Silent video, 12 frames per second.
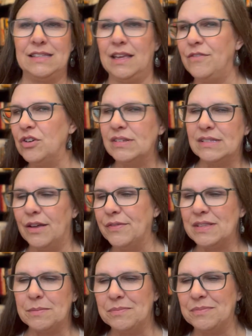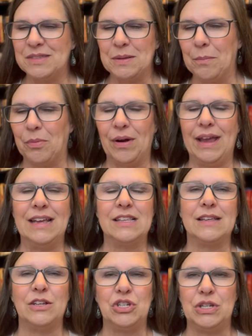Give yourself some breaks,
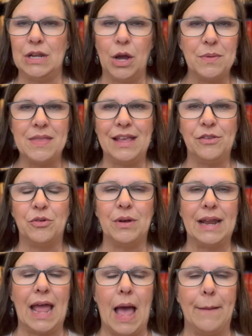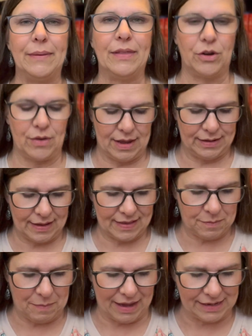because things are going to happen that are
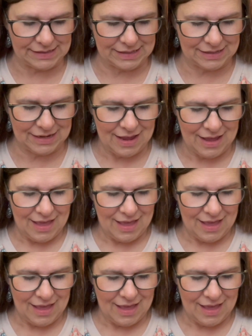unexpected.